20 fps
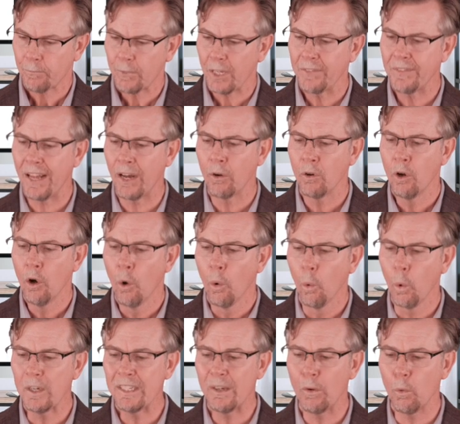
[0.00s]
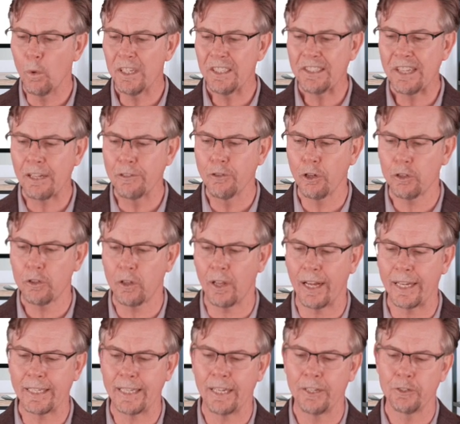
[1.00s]
Now, what does that look
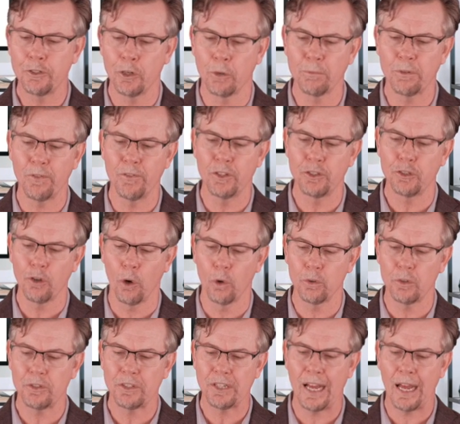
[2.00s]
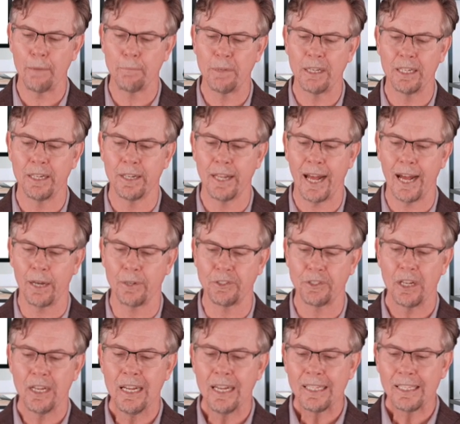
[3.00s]
like in terms of the total time being in the house?
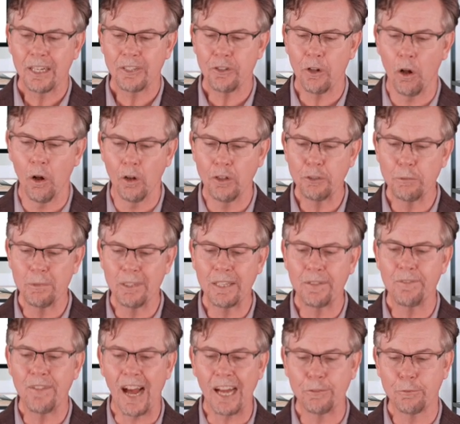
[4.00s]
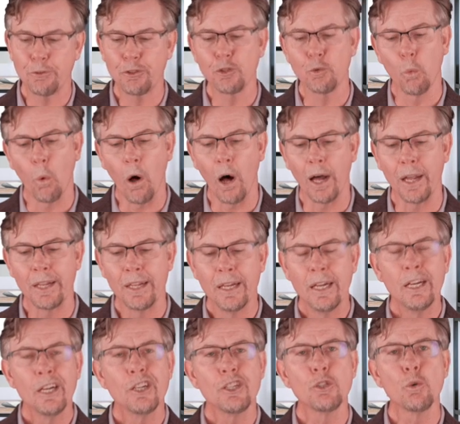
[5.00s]
Because ultimately that's what you want.
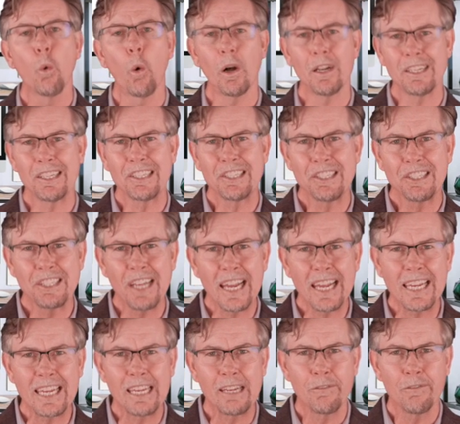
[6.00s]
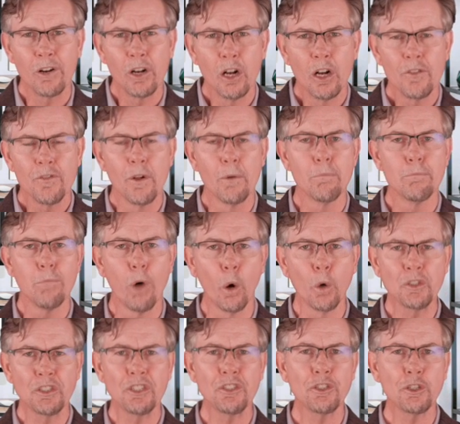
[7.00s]
You want to save the
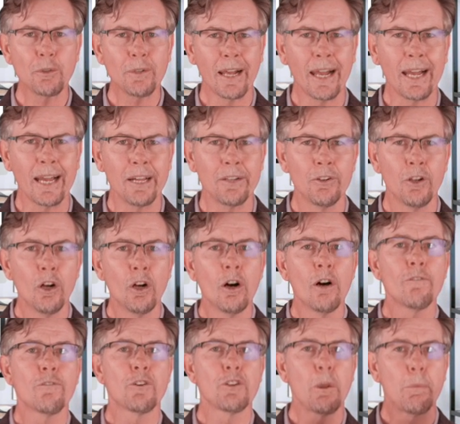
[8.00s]
most that you can for the